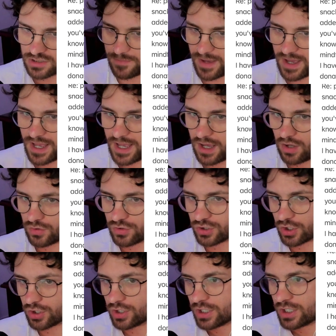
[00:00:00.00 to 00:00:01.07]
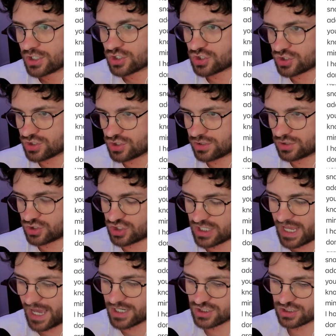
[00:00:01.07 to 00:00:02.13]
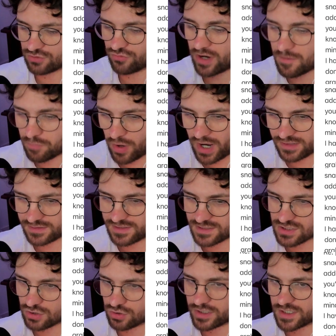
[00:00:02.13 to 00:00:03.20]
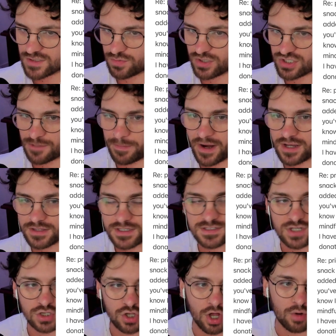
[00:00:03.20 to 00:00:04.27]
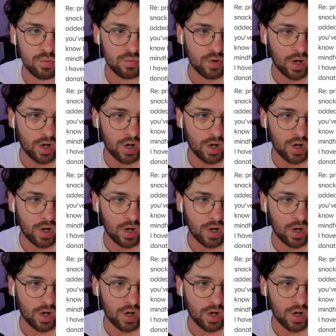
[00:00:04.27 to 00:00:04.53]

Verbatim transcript: about how, you know, she she actually rebranded these cookies, which apparently is a lot